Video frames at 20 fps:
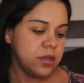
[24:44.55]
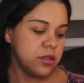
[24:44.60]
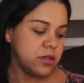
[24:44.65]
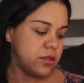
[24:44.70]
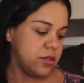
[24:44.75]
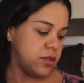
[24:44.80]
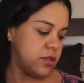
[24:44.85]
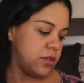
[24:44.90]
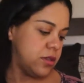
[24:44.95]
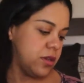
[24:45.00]

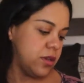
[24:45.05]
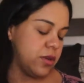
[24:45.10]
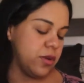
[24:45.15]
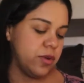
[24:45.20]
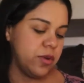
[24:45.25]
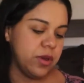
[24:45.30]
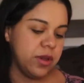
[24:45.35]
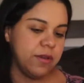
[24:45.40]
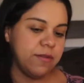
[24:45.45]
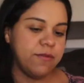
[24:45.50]

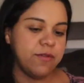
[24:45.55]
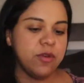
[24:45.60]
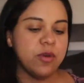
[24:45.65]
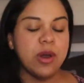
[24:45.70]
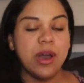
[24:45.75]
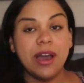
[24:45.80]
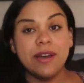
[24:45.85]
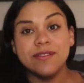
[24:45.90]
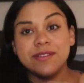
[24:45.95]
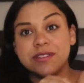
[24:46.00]
So if you
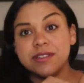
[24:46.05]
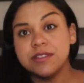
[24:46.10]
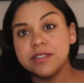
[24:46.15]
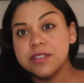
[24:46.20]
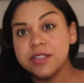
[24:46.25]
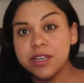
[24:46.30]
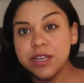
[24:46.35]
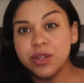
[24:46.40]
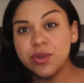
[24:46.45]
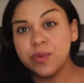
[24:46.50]
haven't
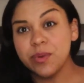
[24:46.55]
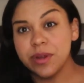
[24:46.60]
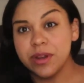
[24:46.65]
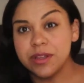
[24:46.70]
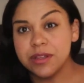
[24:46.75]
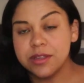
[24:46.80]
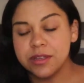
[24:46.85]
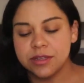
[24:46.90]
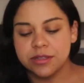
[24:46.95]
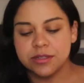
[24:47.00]
seen one
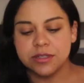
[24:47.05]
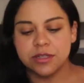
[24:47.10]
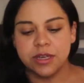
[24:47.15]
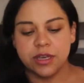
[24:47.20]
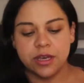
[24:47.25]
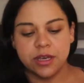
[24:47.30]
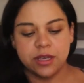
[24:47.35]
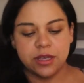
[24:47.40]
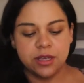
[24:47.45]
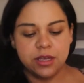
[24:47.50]
of these
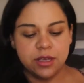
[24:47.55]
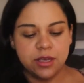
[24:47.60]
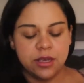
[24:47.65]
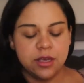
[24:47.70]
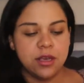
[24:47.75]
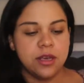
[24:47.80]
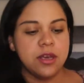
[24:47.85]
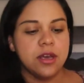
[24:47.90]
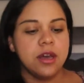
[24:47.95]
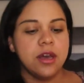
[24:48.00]
yet,
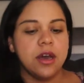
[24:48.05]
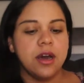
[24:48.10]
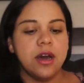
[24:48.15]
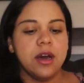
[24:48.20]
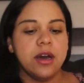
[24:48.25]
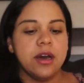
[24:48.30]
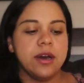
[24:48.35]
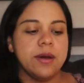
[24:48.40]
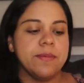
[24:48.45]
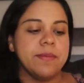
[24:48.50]

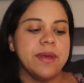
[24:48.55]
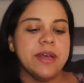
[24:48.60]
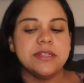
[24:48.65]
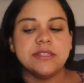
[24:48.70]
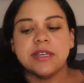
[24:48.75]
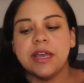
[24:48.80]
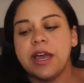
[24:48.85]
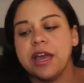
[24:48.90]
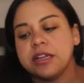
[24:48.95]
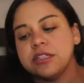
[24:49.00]

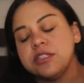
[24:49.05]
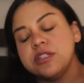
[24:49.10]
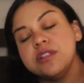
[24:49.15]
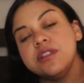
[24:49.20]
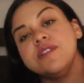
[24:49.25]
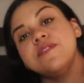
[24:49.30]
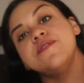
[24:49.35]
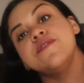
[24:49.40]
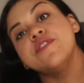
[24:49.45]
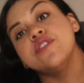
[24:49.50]
it's
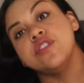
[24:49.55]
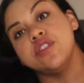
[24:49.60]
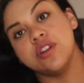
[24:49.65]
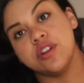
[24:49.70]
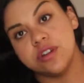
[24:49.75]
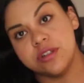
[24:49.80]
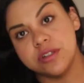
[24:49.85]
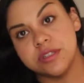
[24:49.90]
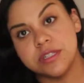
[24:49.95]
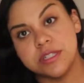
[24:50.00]
actually for
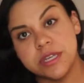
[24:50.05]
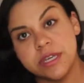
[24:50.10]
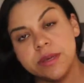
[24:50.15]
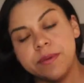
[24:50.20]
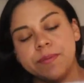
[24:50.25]
nursing,